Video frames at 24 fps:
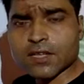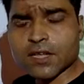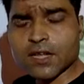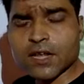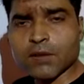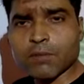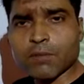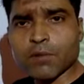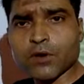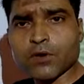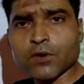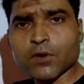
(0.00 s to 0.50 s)
in
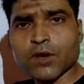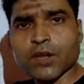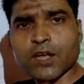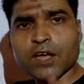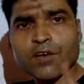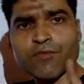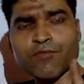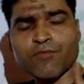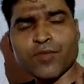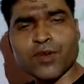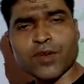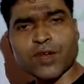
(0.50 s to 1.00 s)
between
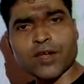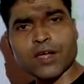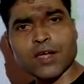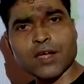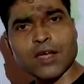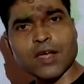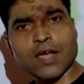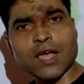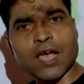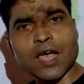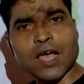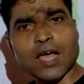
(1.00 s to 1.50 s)

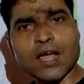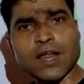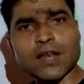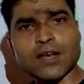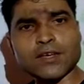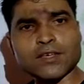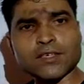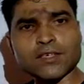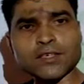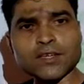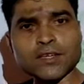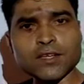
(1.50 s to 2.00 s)
Africa and
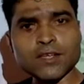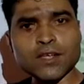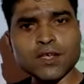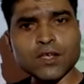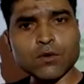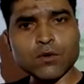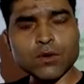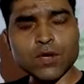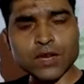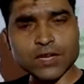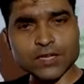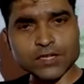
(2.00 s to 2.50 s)
you
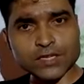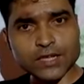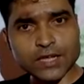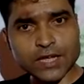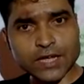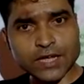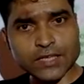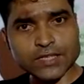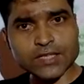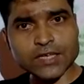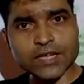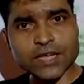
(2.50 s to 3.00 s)
can say
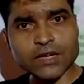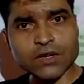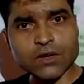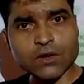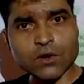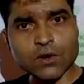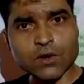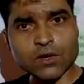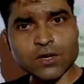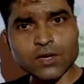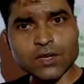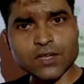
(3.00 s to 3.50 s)
Asian
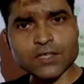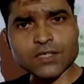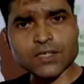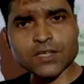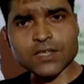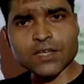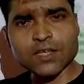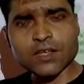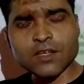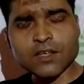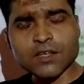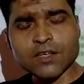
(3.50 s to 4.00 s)
countries
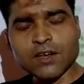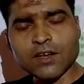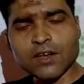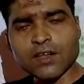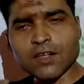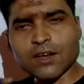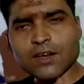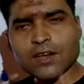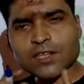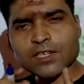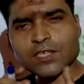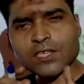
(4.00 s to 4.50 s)

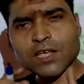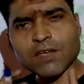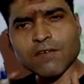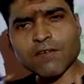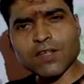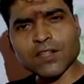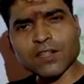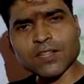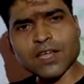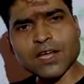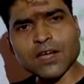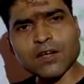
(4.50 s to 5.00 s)
nearly
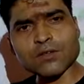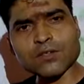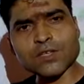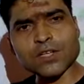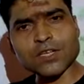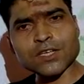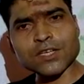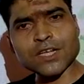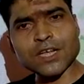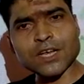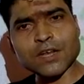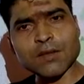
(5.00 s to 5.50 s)
7,000
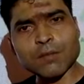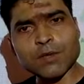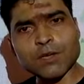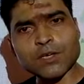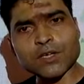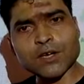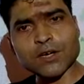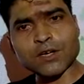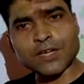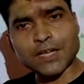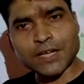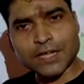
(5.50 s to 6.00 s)

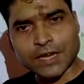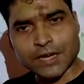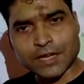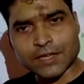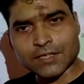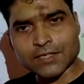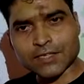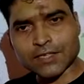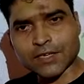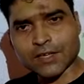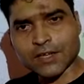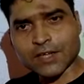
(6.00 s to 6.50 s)
kilometers
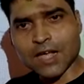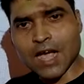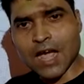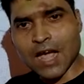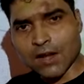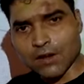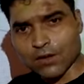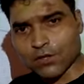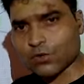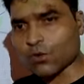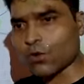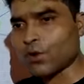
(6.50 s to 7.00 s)
decreased. I'll
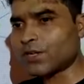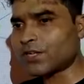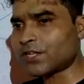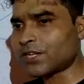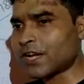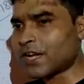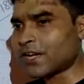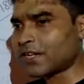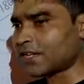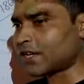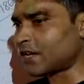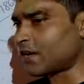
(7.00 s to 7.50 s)
show it
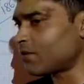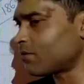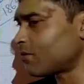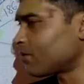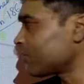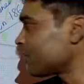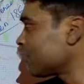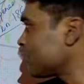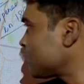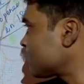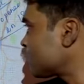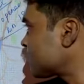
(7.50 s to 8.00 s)
right now.
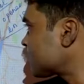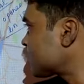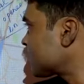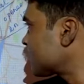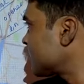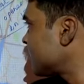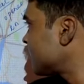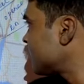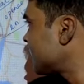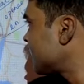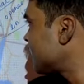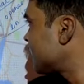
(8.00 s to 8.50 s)
Just see
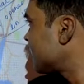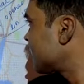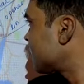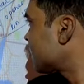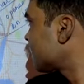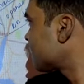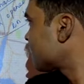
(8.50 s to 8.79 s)
here.